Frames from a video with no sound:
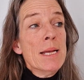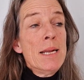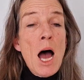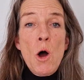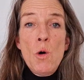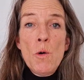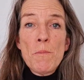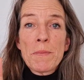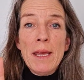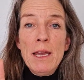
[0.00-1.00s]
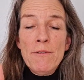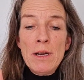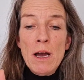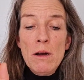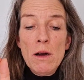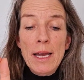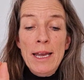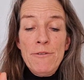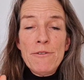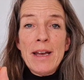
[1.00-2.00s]
Now, if
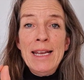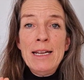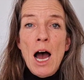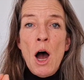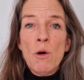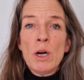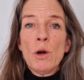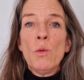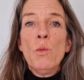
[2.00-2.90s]
in our